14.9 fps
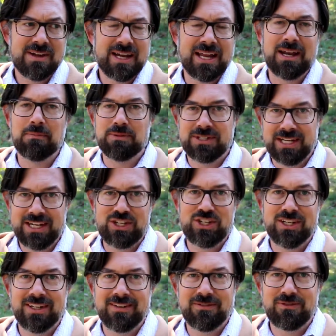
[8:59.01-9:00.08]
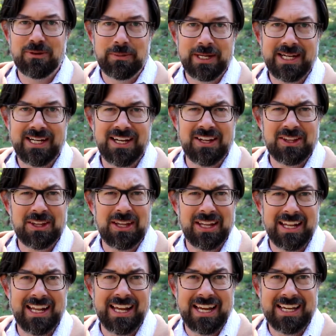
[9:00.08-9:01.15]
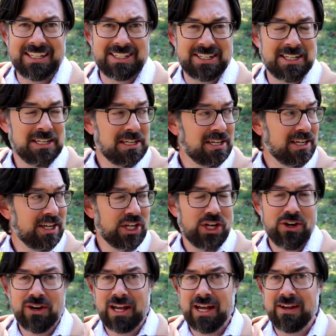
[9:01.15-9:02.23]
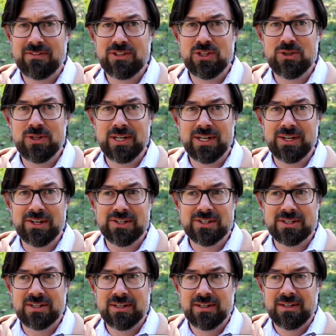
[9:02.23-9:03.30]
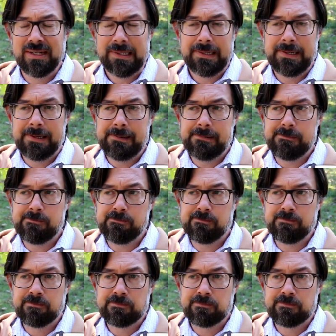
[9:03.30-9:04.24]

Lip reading: an obsession for me the last year and a half, 2 years. And